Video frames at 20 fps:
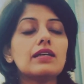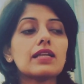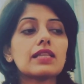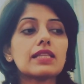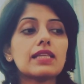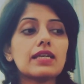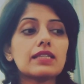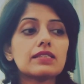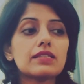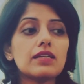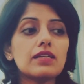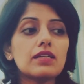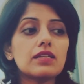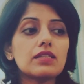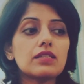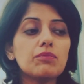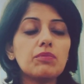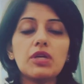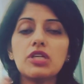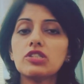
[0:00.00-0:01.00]
that
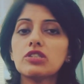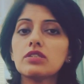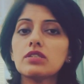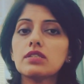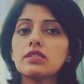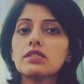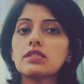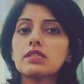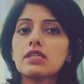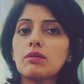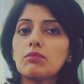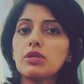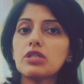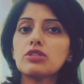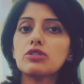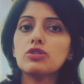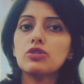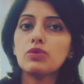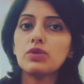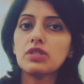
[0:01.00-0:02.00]
the patients coming
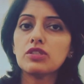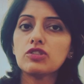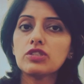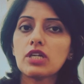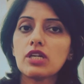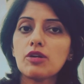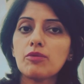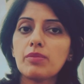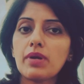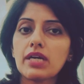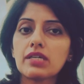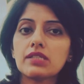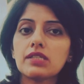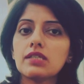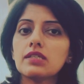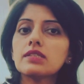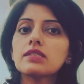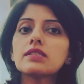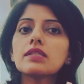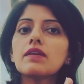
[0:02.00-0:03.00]
to you in the general
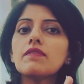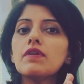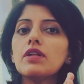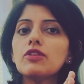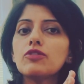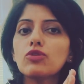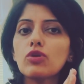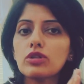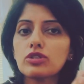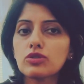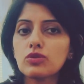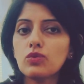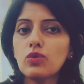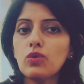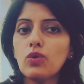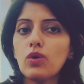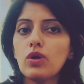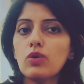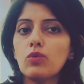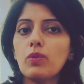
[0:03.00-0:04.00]
practice, they will not
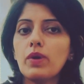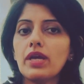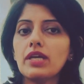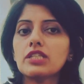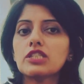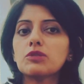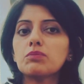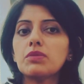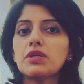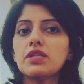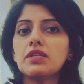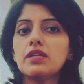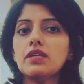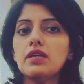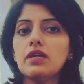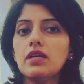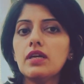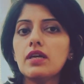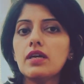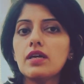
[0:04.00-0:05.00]
always be
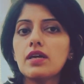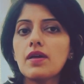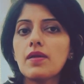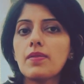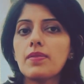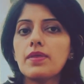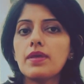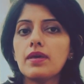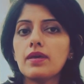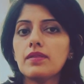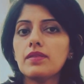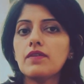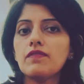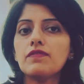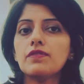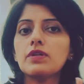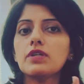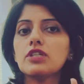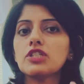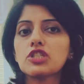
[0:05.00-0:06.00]
the
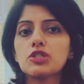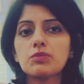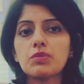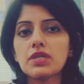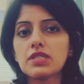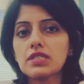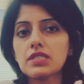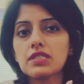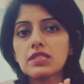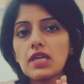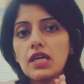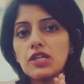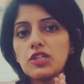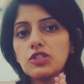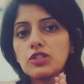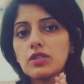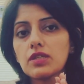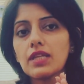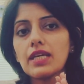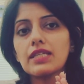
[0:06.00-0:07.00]
first
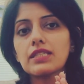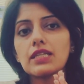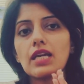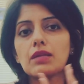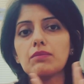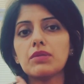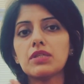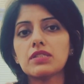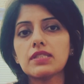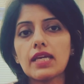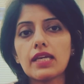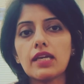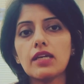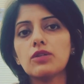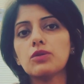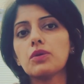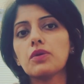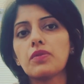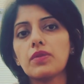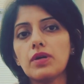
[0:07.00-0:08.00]
presentation. It can be a second
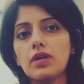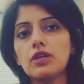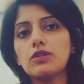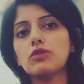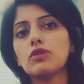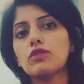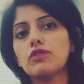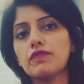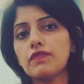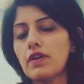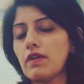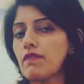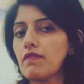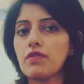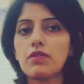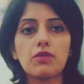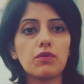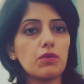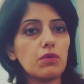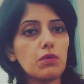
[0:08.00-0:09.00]
or a third or a
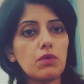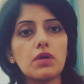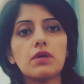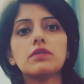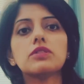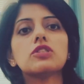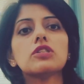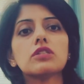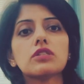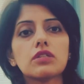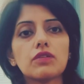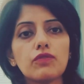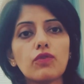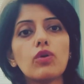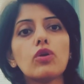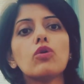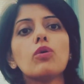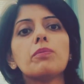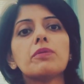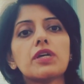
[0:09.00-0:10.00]
fifth or just a
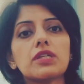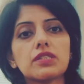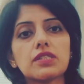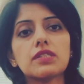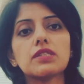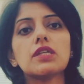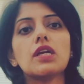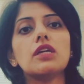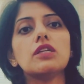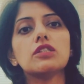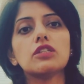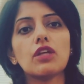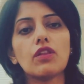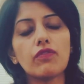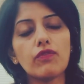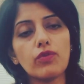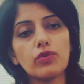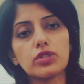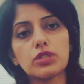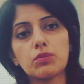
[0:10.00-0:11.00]
follow-up consultation
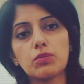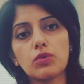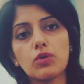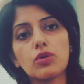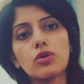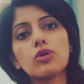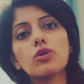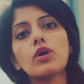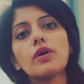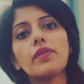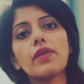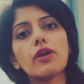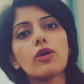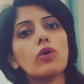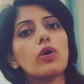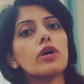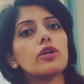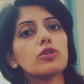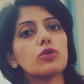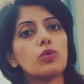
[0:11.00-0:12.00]
for some chronic
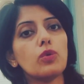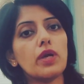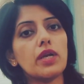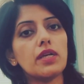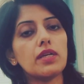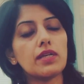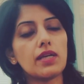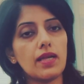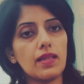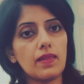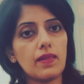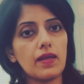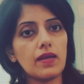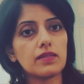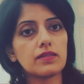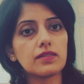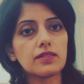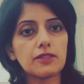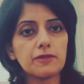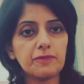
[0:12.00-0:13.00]
ongoing
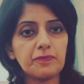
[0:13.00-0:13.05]
illness.